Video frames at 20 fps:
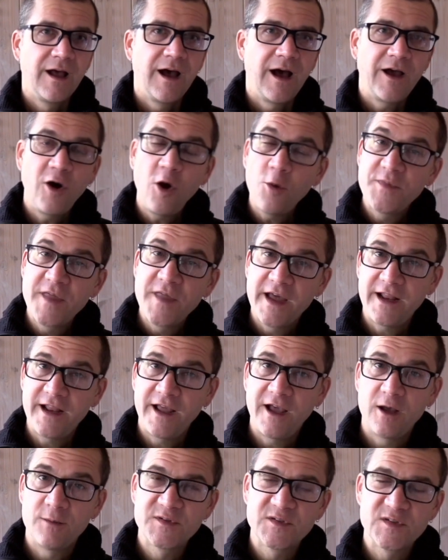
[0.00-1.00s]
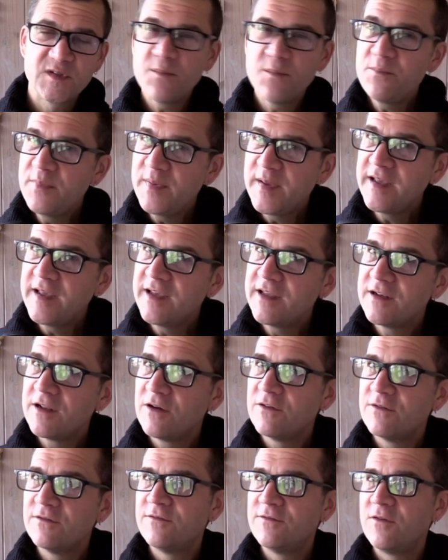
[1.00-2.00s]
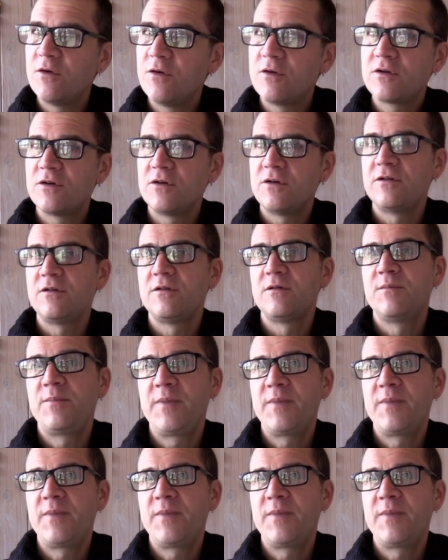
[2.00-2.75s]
I hope that helps. There's a bit of vocal